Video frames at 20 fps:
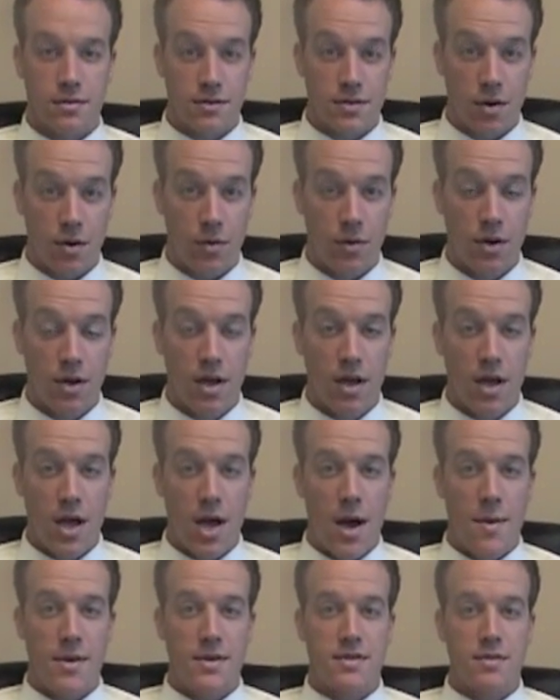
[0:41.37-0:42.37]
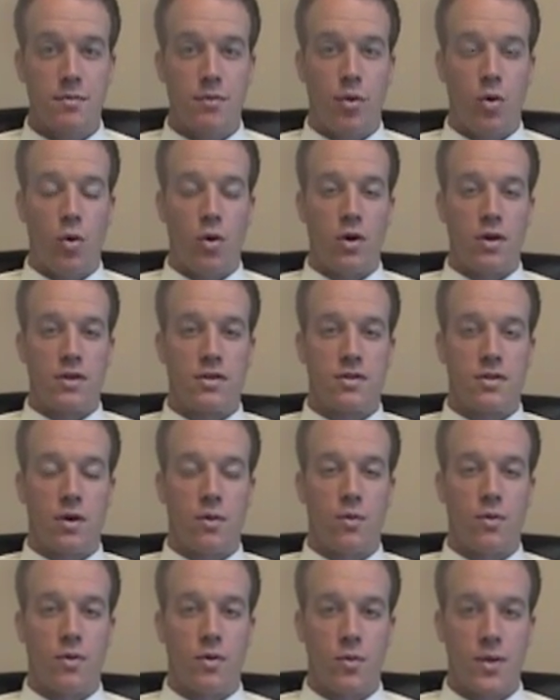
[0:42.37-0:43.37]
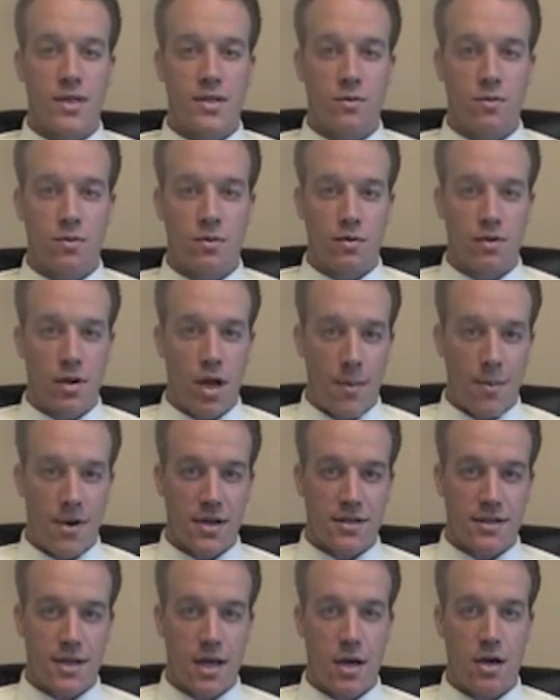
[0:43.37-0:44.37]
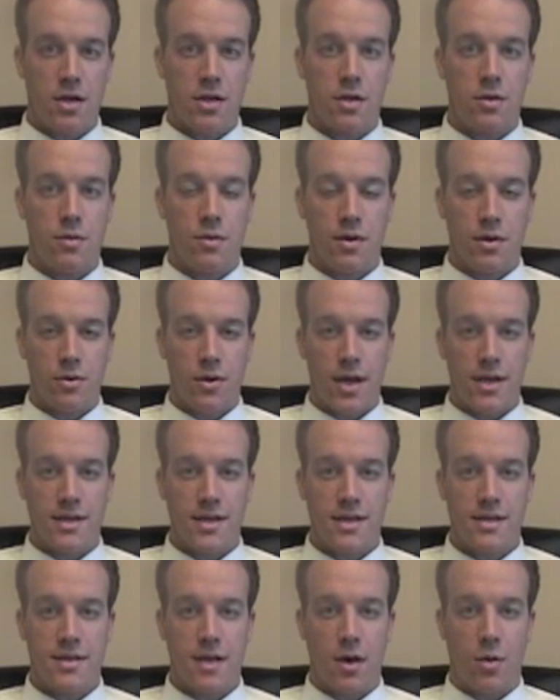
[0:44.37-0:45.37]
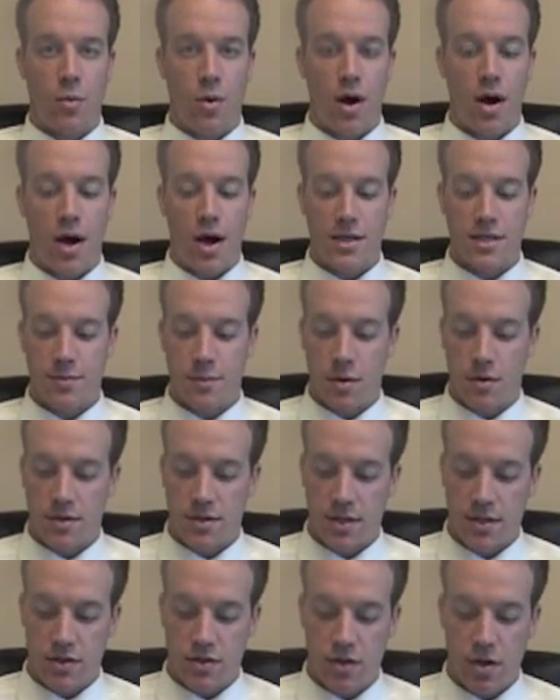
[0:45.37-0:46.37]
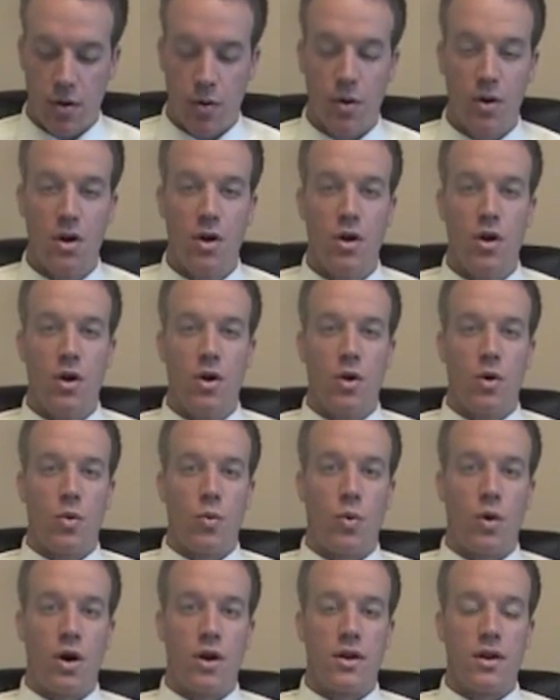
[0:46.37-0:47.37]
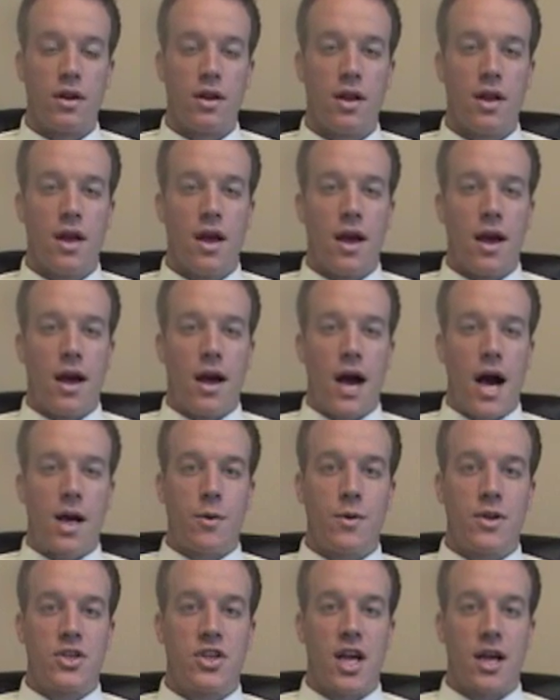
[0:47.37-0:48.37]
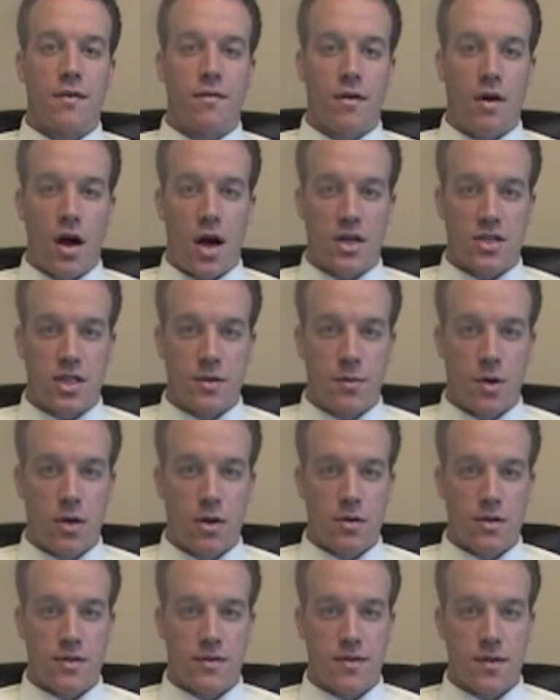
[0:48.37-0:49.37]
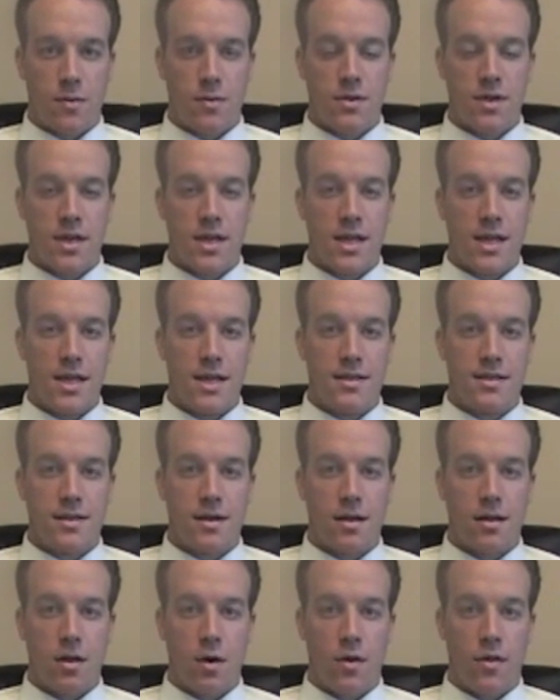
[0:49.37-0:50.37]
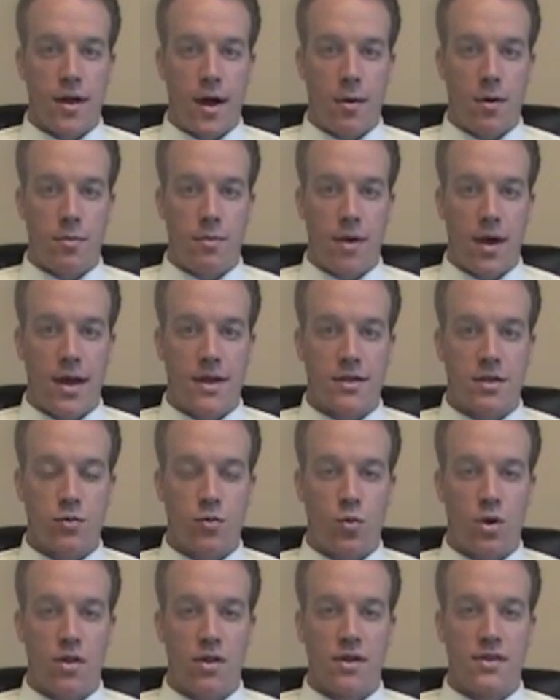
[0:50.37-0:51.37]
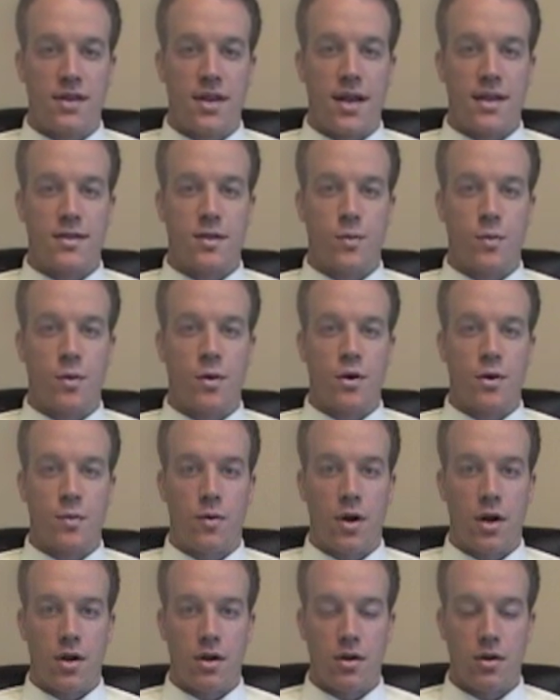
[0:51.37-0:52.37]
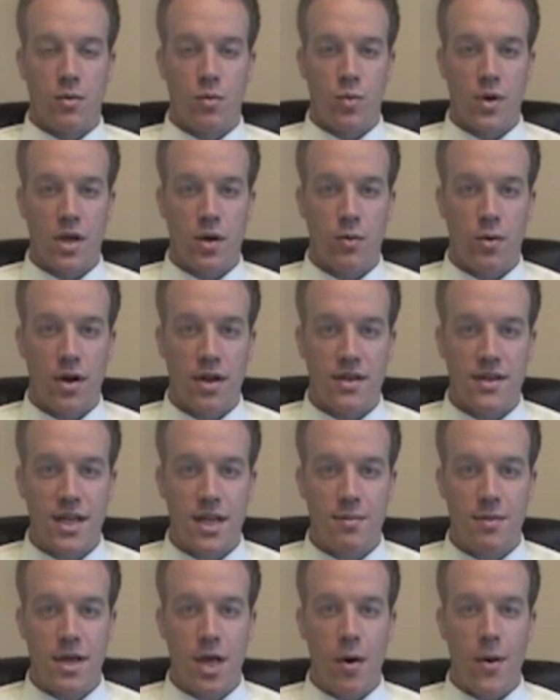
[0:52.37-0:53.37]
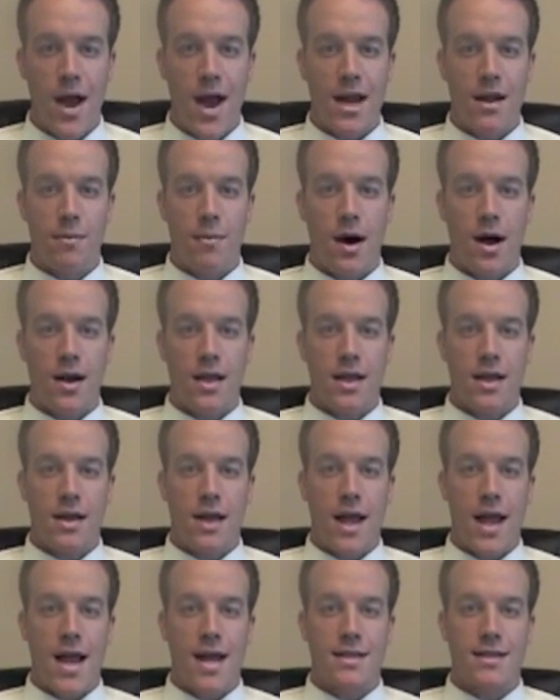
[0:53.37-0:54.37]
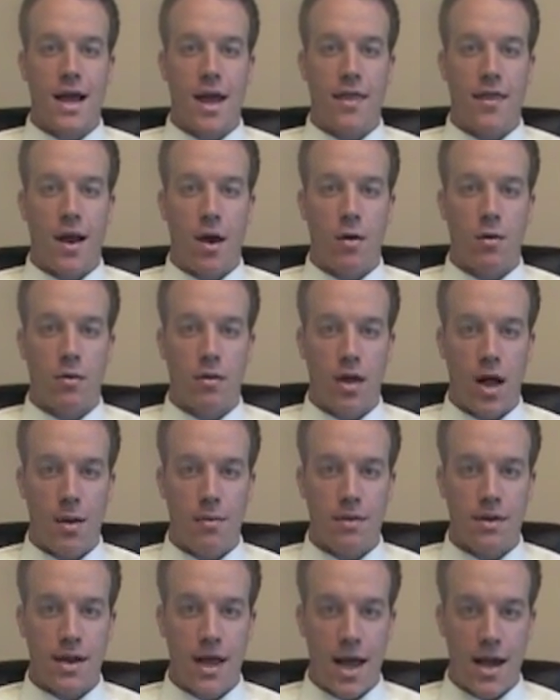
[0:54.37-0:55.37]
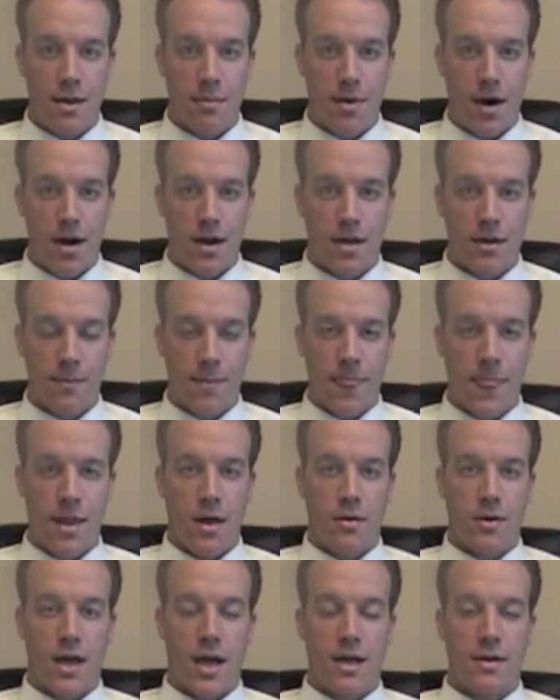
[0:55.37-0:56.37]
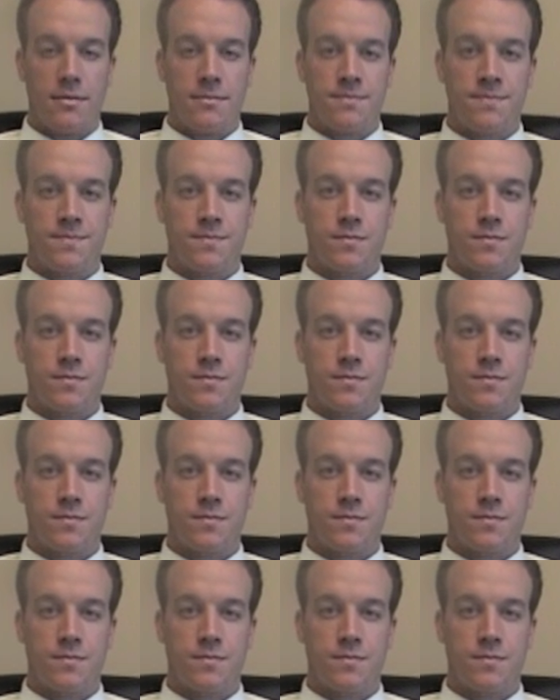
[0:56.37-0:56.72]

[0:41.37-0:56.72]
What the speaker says: So, this is important. So the reason I'm going to tell you in great detail what Hashimoto's is. So, one, how do we check for Hashimoto's? If someone is a low thyroid patient, what are the tests that we want to run? We can run a TPO antibody and an anti-thyroid globulin antibody, okay?